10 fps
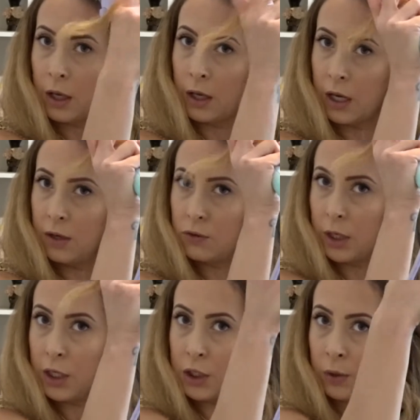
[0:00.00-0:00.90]
kind of
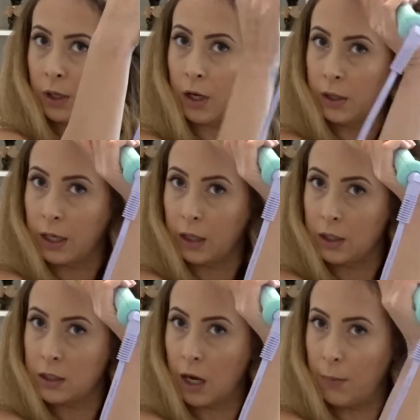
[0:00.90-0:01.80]
try to do it on like
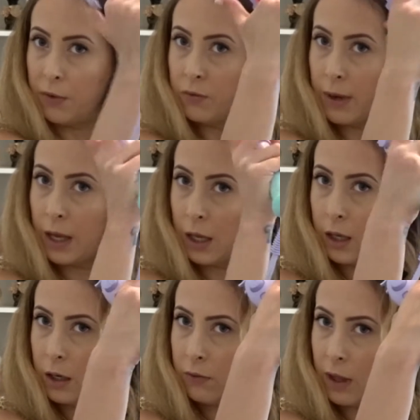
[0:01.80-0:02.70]
the top of my
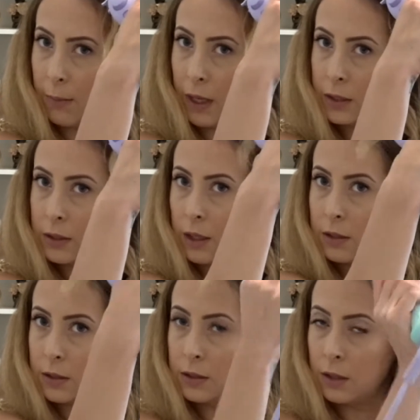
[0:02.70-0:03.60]
head, if that makes
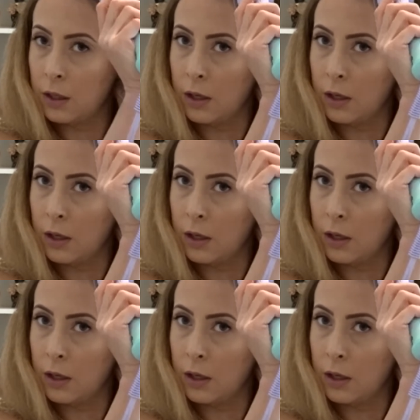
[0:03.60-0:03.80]
sense.